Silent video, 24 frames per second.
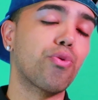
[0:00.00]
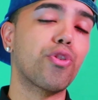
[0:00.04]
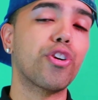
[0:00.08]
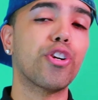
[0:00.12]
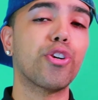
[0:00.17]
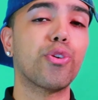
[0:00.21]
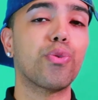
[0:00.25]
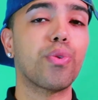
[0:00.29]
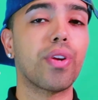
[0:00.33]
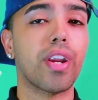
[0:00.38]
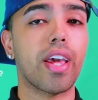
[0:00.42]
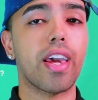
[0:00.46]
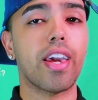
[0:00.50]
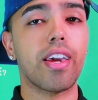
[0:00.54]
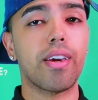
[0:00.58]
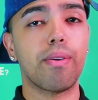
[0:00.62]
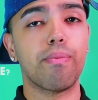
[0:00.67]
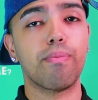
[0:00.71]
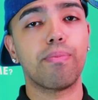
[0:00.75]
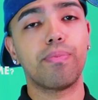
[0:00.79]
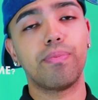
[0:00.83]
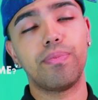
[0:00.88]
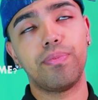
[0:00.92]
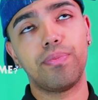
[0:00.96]
real
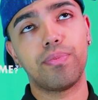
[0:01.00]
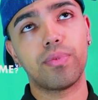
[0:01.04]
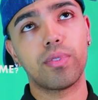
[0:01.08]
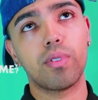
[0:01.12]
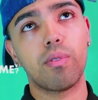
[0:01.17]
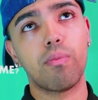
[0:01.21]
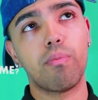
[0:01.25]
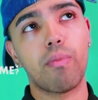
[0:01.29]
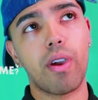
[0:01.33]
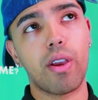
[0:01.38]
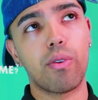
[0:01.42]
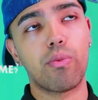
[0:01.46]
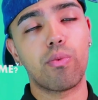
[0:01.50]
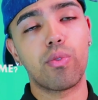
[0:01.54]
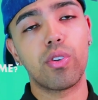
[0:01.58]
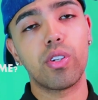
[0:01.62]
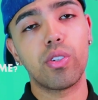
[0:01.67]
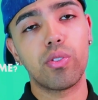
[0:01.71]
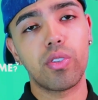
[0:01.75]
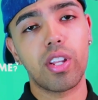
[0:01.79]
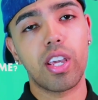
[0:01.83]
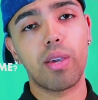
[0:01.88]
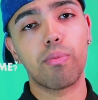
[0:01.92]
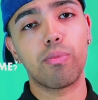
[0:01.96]
name? My
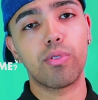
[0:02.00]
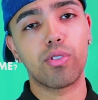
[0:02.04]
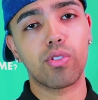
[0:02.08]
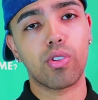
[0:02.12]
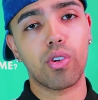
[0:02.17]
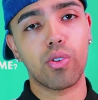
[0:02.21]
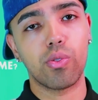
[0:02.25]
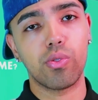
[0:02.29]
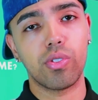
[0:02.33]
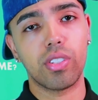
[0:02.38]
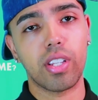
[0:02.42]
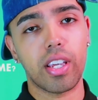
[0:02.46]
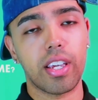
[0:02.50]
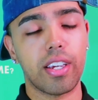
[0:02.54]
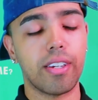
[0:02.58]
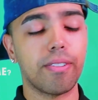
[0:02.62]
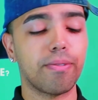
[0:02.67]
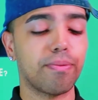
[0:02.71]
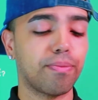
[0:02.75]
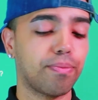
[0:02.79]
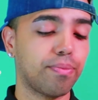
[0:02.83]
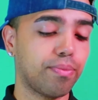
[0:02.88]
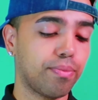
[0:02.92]
real name is Jose.